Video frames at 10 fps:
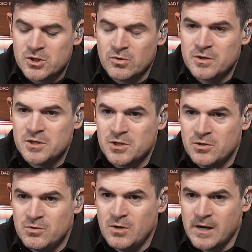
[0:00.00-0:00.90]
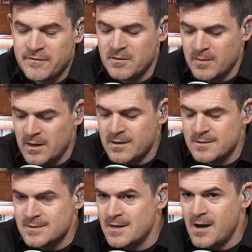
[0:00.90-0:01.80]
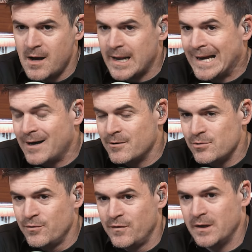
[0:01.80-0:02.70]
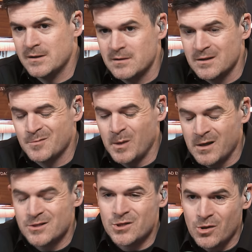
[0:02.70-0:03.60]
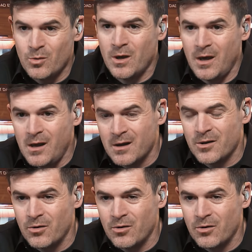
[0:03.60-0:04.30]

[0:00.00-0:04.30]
the choice you have to make is not how do you fix this, because you can't.